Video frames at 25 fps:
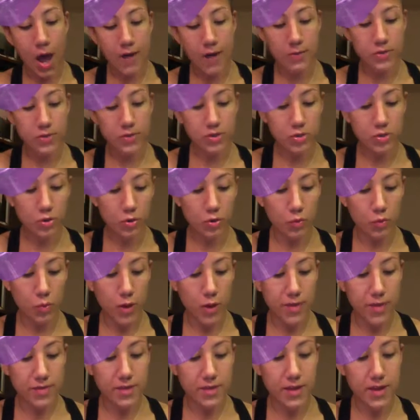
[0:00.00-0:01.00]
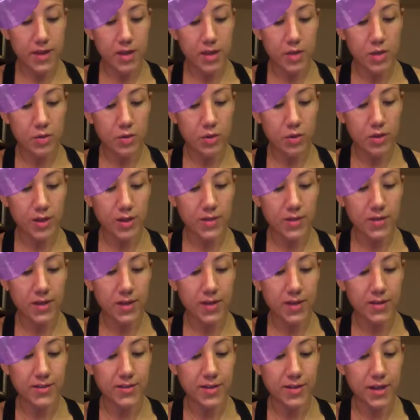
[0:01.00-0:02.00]
was told one thing, you look at the
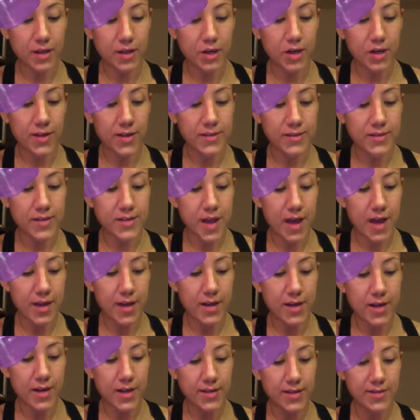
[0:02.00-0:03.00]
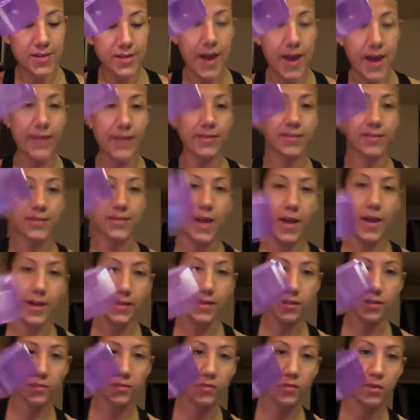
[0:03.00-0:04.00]
container, it's not an exact
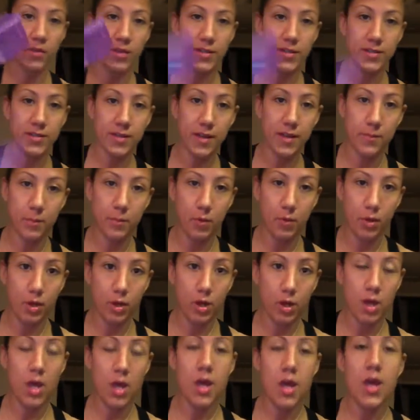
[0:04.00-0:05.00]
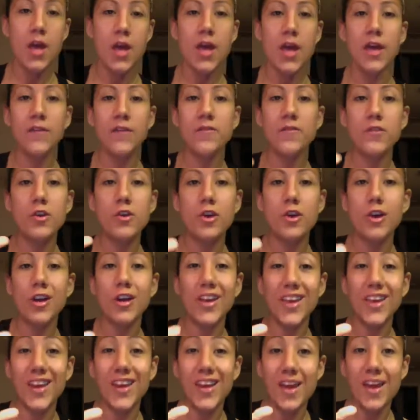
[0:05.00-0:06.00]
science. For example, if you're
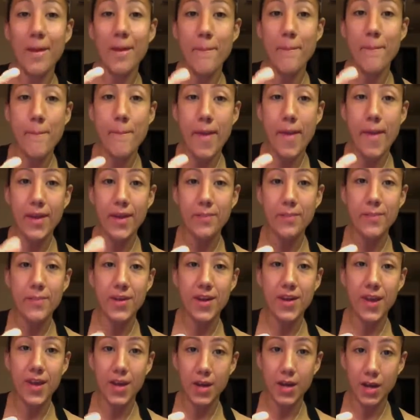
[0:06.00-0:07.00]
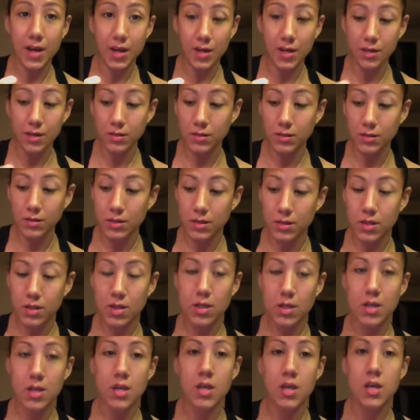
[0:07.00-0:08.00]
eating a big banana,
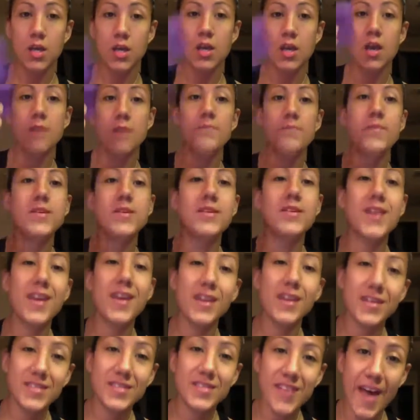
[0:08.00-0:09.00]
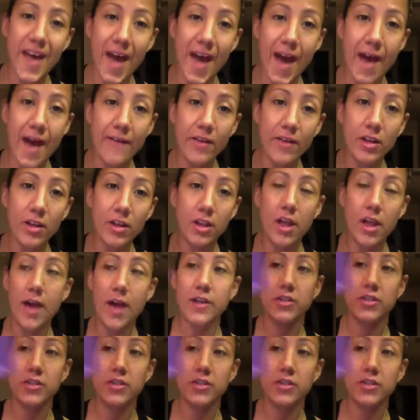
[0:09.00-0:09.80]
bananas have a lot of